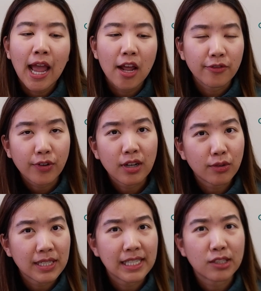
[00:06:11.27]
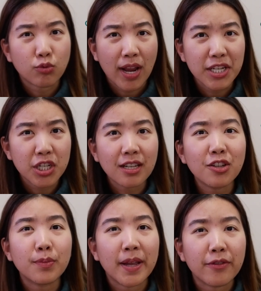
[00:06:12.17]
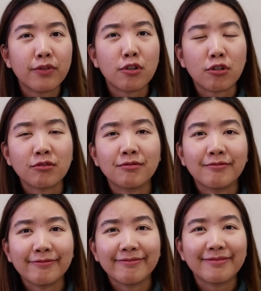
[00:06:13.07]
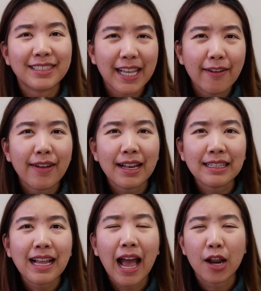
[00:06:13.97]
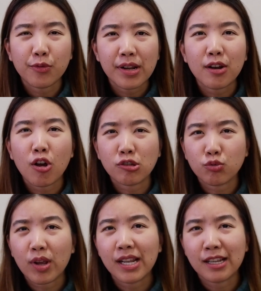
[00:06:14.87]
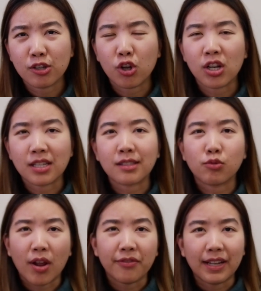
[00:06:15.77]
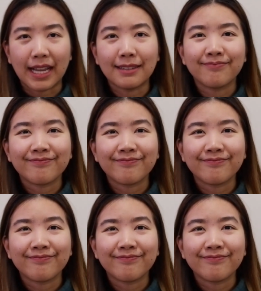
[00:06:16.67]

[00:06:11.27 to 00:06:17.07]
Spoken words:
And for the registration, you pay for 700 Australian dollars roughly.